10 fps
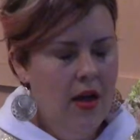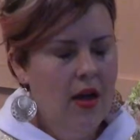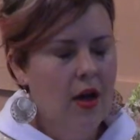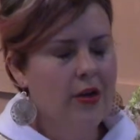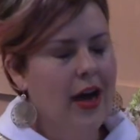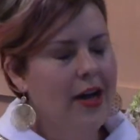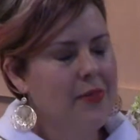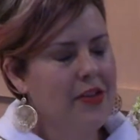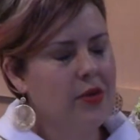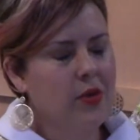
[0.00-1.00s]
O God,
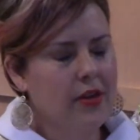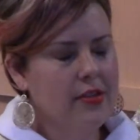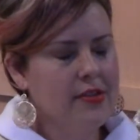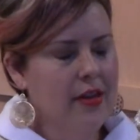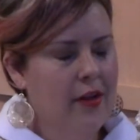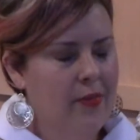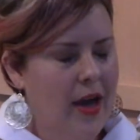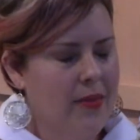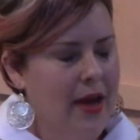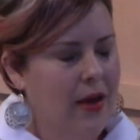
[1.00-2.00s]
may the words of
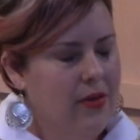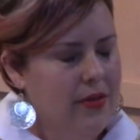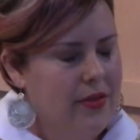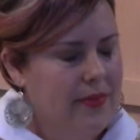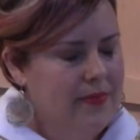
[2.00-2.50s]
my mouth